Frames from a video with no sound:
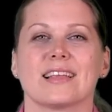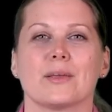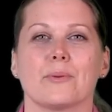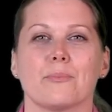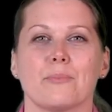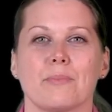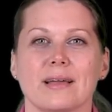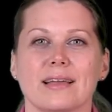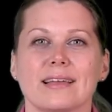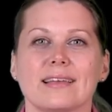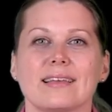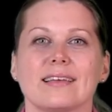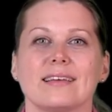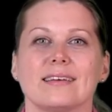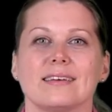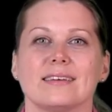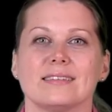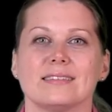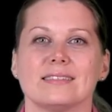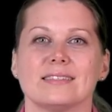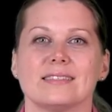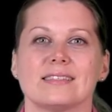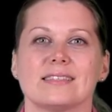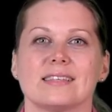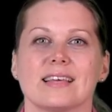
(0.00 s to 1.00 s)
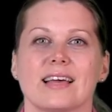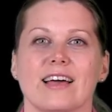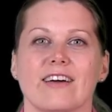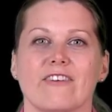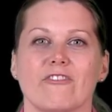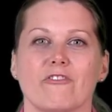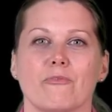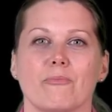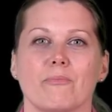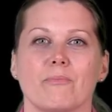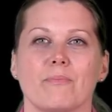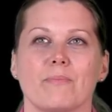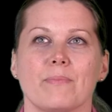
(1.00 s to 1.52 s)
my kids
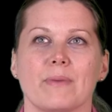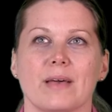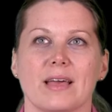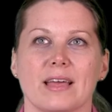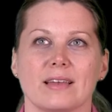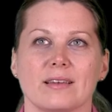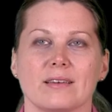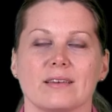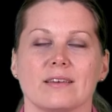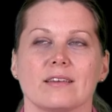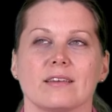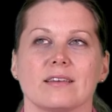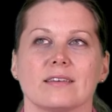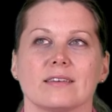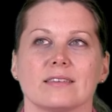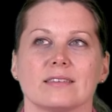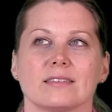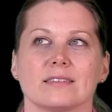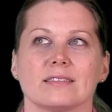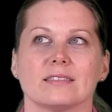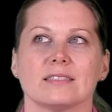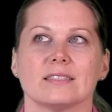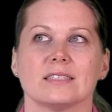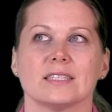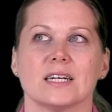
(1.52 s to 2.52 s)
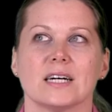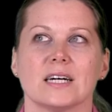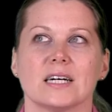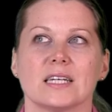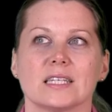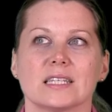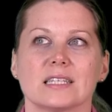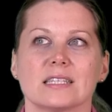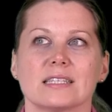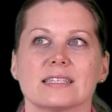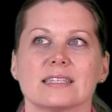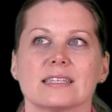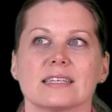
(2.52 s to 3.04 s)
have been
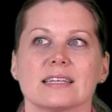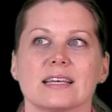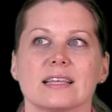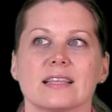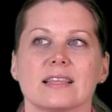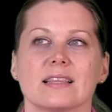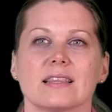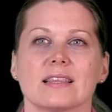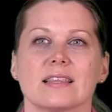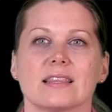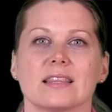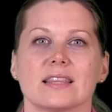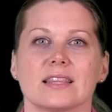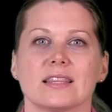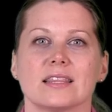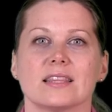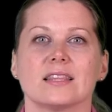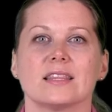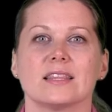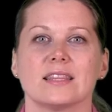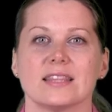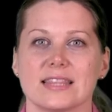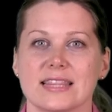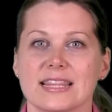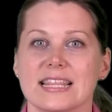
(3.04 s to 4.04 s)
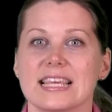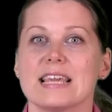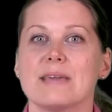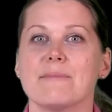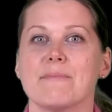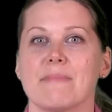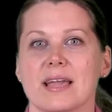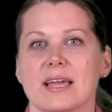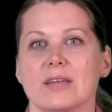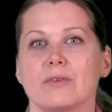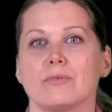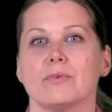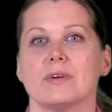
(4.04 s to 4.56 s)
honestly the
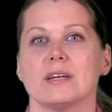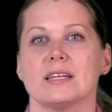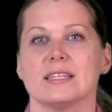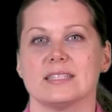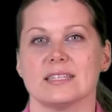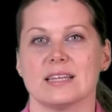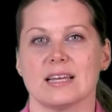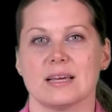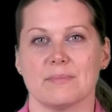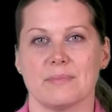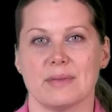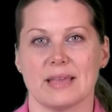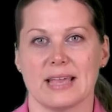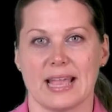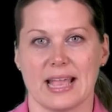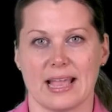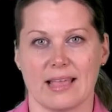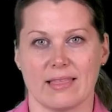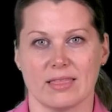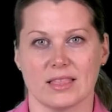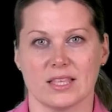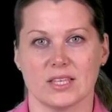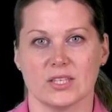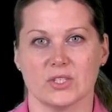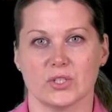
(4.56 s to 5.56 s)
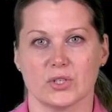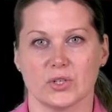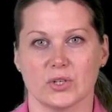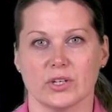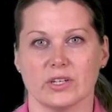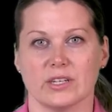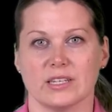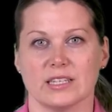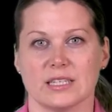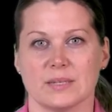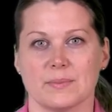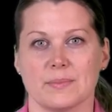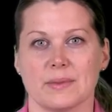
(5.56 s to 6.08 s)
main reason I began this
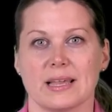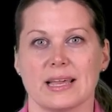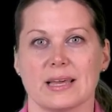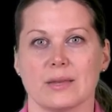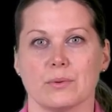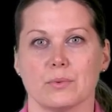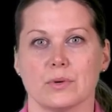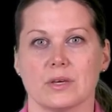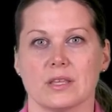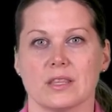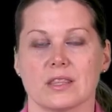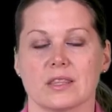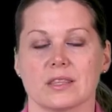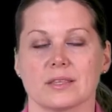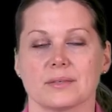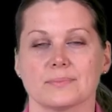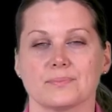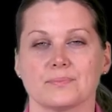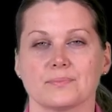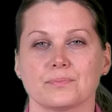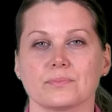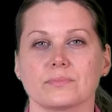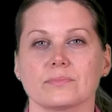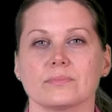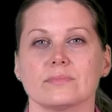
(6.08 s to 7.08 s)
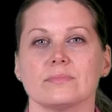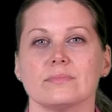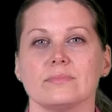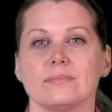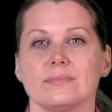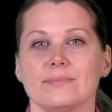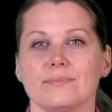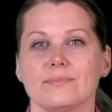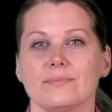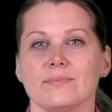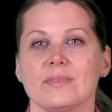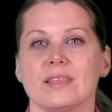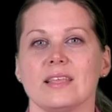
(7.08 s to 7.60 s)
journey to begin with.
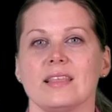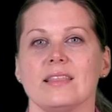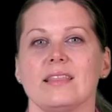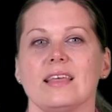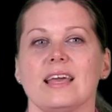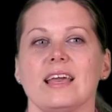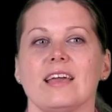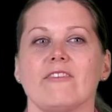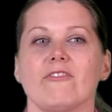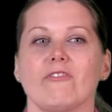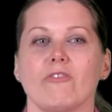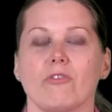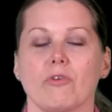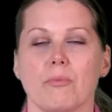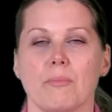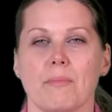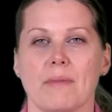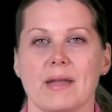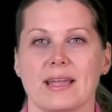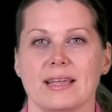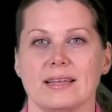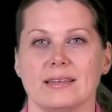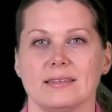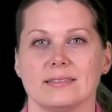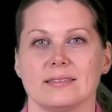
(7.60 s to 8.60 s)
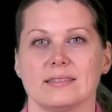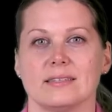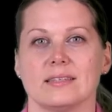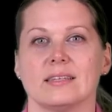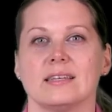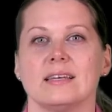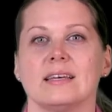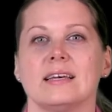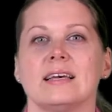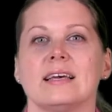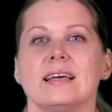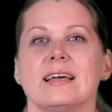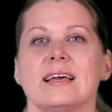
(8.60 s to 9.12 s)
They have remained
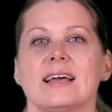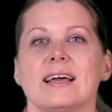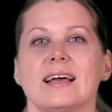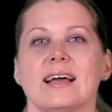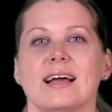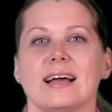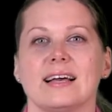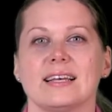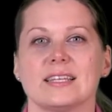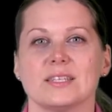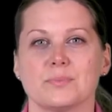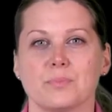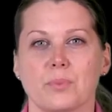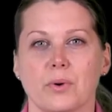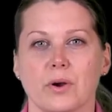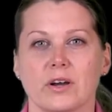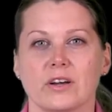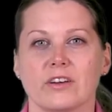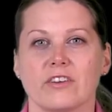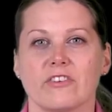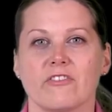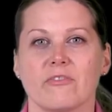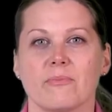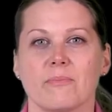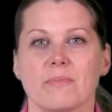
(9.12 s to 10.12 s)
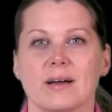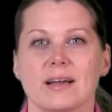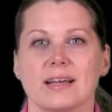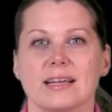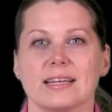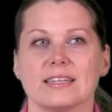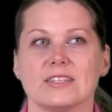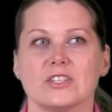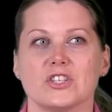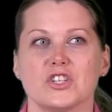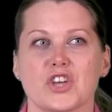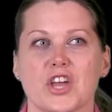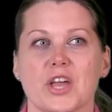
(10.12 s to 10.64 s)
as part of
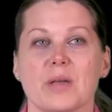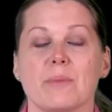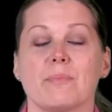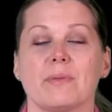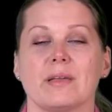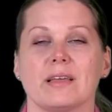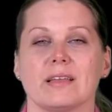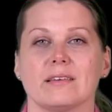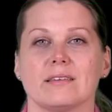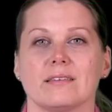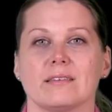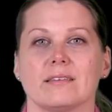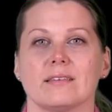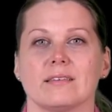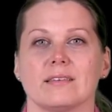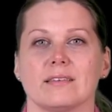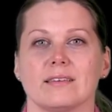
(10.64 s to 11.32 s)
my shaping,